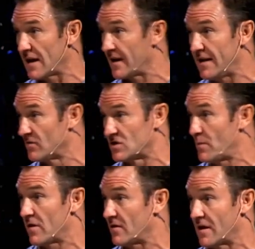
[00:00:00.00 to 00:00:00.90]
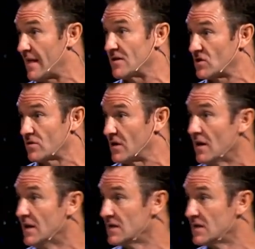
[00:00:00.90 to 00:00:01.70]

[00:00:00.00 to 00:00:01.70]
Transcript: got an evil spirit that allows her to